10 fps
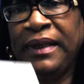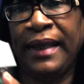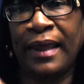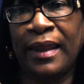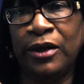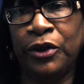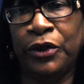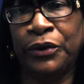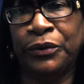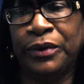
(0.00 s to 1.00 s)
But now I
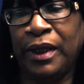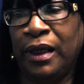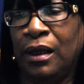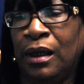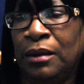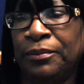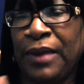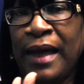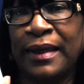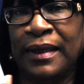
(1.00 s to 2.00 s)
know that
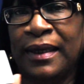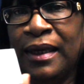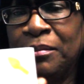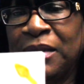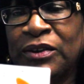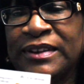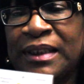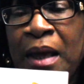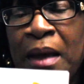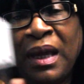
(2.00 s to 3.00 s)
I can get them, because
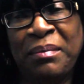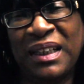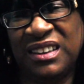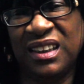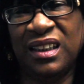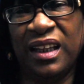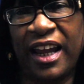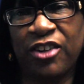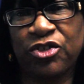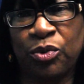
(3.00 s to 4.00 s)
maybe I should get an
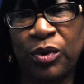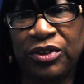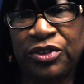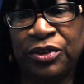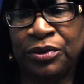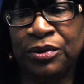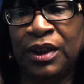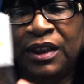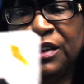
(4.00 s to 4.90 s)
extra one too,